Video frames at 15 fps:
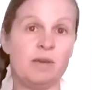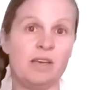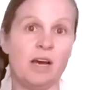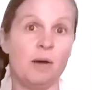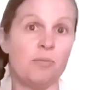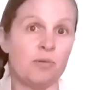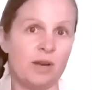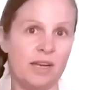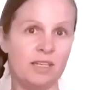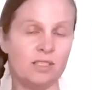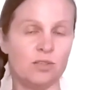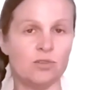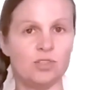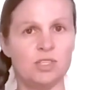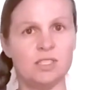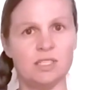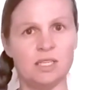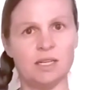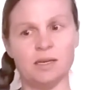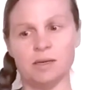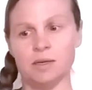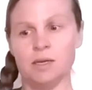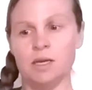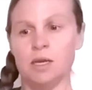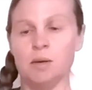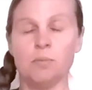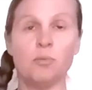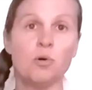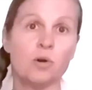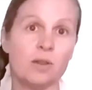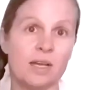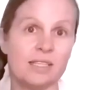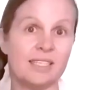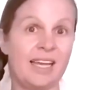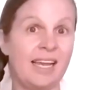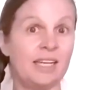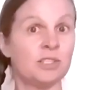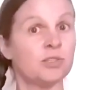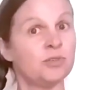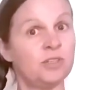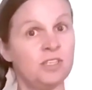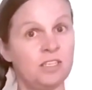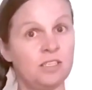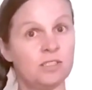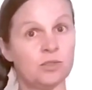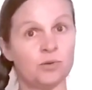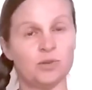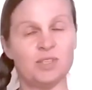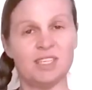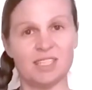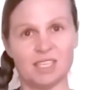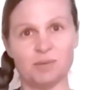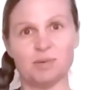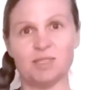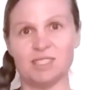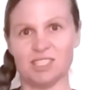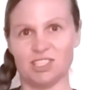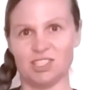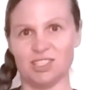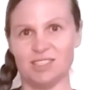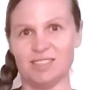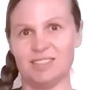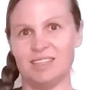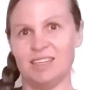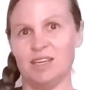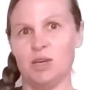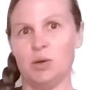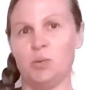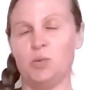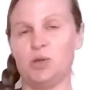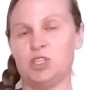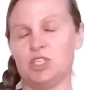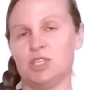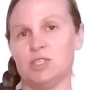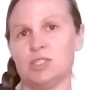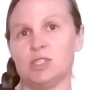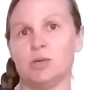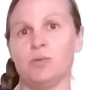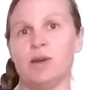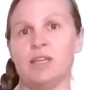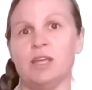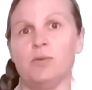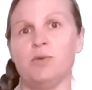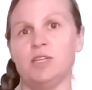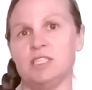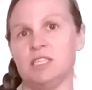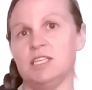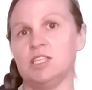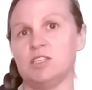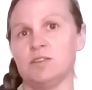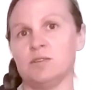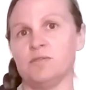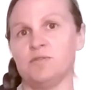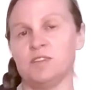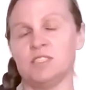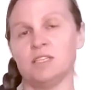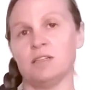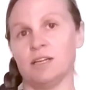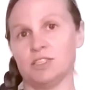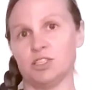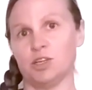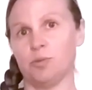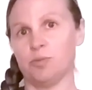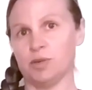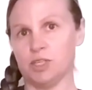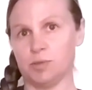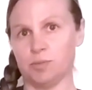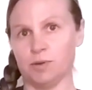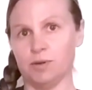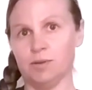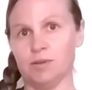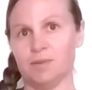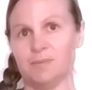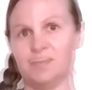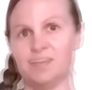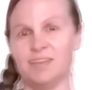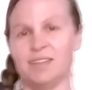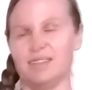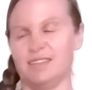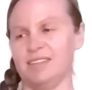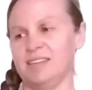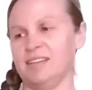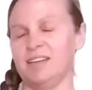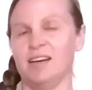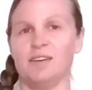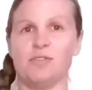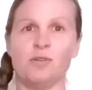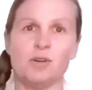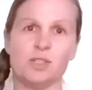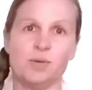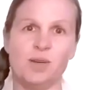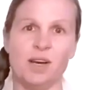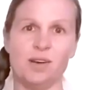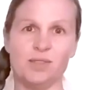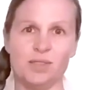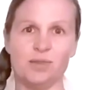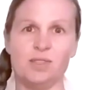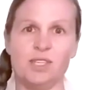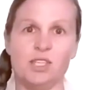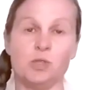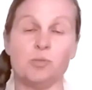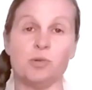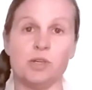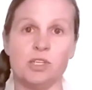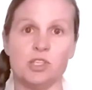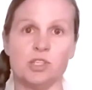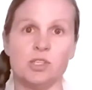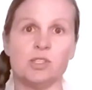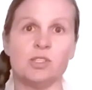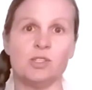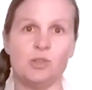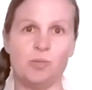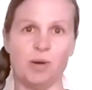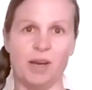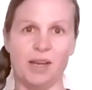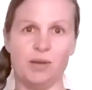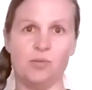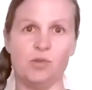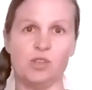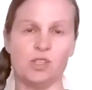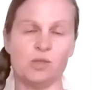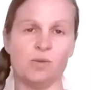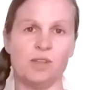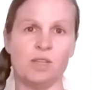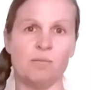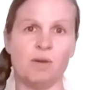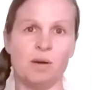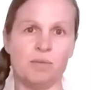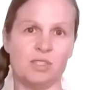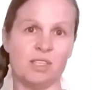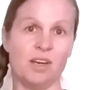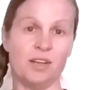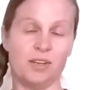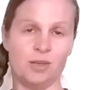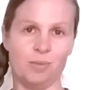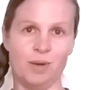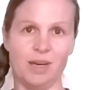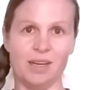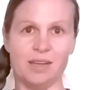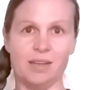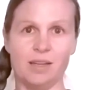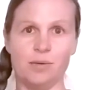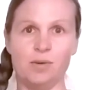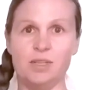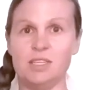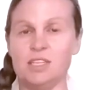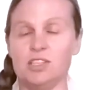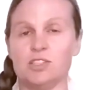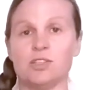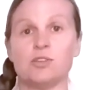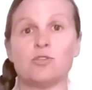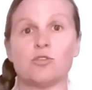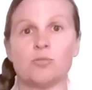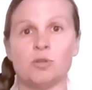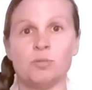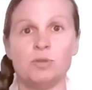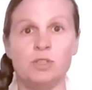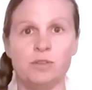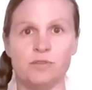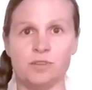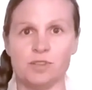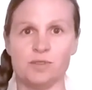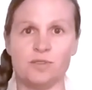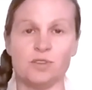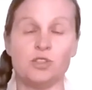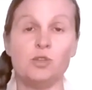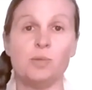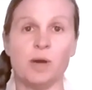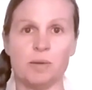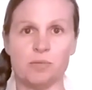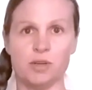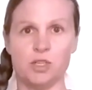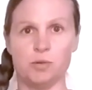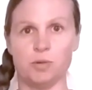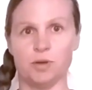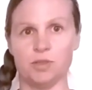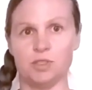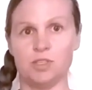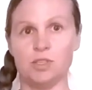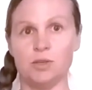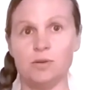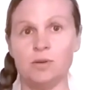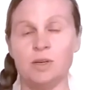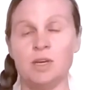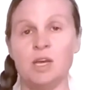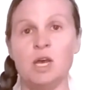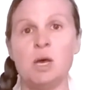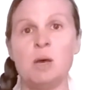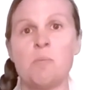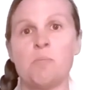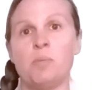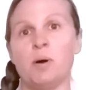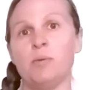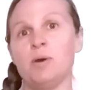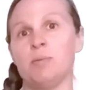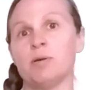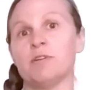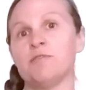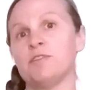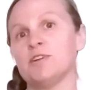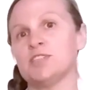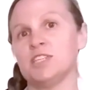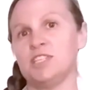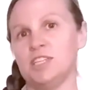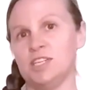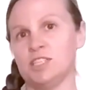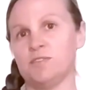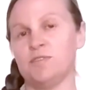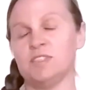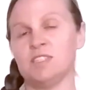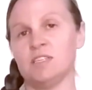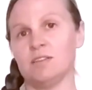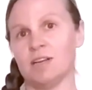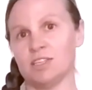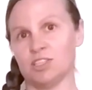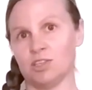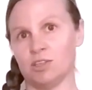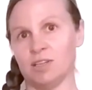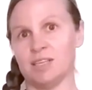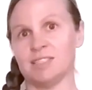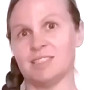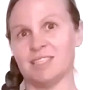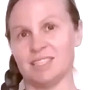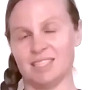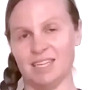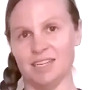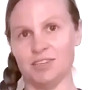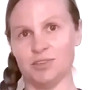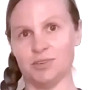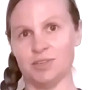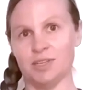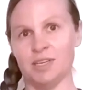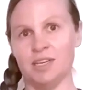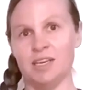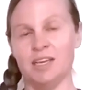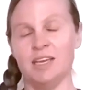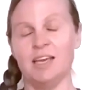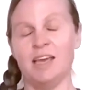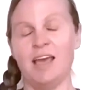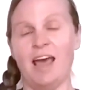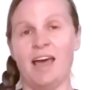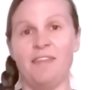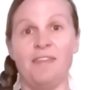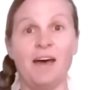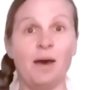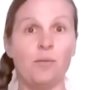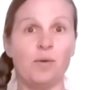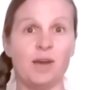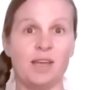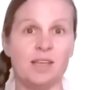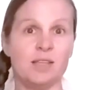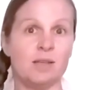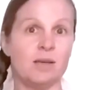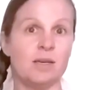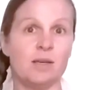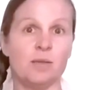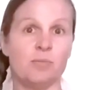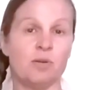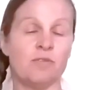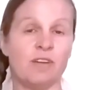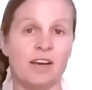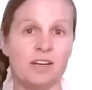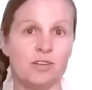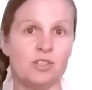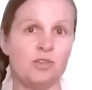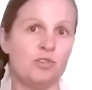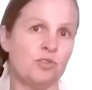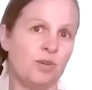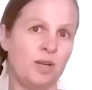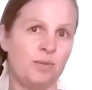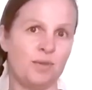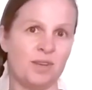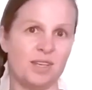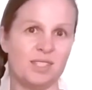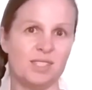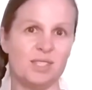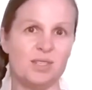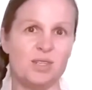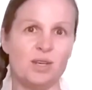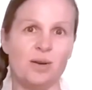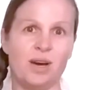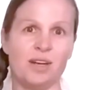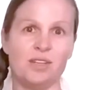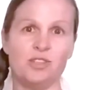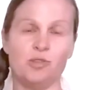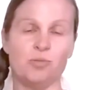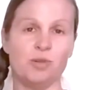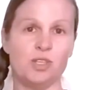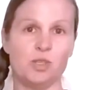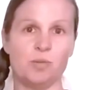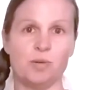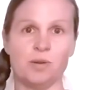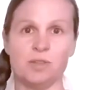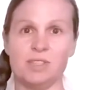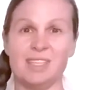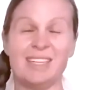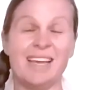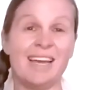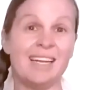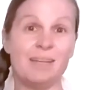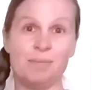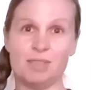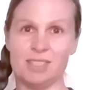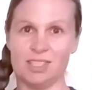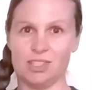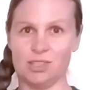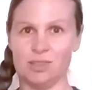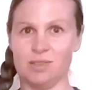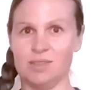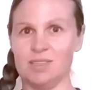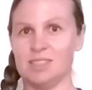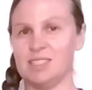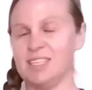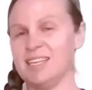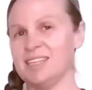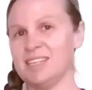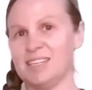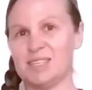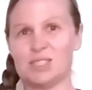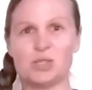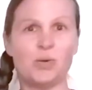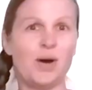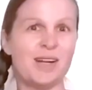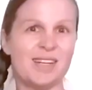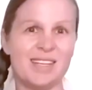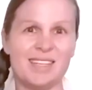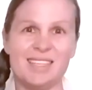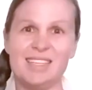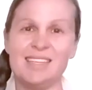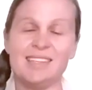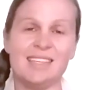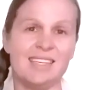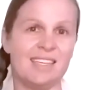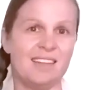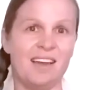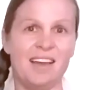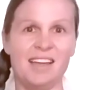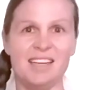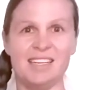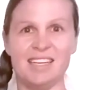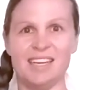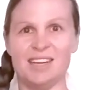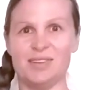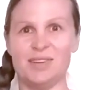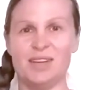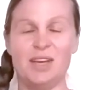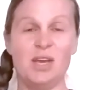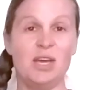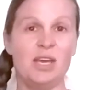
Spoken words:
be upright, so she's in a more or less hands or knees or kneeling position, which is the way that we teach physiological breech birth. Of course, we also teach breech supine, which is when the mom is on her back. And we teach the normal maneuvers for supine breech births too, but we prefer to teach physiological as the standard. And that way, providers who train with us know how to do breech births in any position: standing, squatting, kneeling, lying down.